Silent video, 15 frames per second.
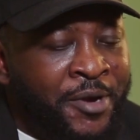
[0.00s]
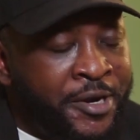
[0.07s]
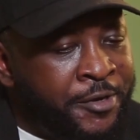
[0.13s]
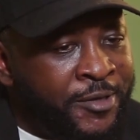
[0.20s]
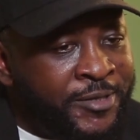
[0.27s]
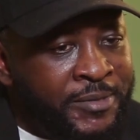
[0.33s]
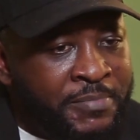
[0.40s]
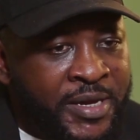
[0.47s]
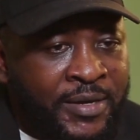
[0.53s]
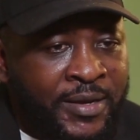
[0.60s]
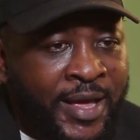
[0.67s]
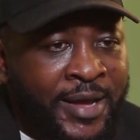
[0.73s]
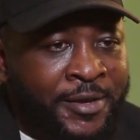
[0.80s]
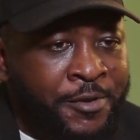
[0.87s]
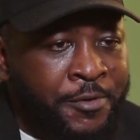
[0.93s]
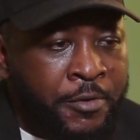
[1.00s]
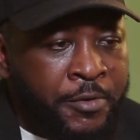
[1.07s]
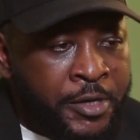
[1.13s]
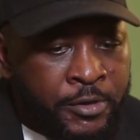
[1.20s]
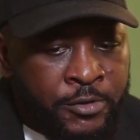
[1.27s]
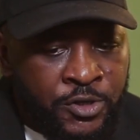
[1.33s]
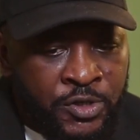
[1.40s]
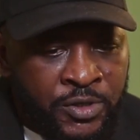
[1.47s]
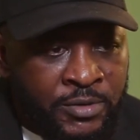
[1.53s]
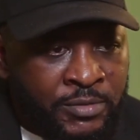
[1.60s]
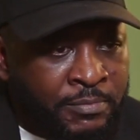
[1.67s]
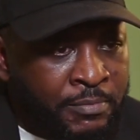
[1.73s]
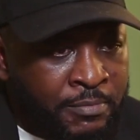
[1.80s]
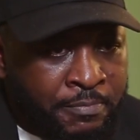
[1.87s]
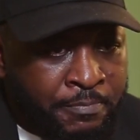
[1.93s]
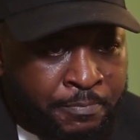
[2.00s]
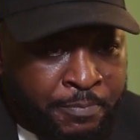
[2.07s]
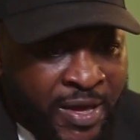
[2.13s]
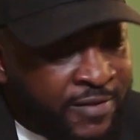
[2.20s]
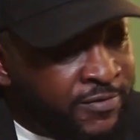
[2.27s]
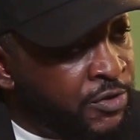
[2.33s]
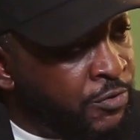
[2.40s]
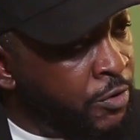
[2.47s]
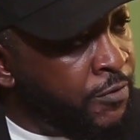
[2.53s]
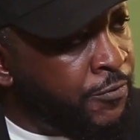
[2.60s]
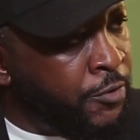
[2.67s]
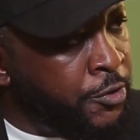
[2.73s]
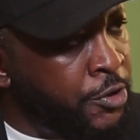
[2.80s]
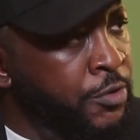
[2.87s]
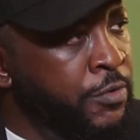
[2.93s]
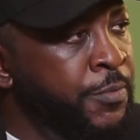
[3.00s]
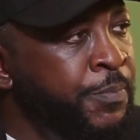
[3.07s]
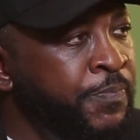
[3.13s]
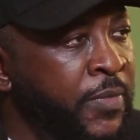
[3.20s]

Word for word: but it doesn't mean like, you know, he just paves the road for you.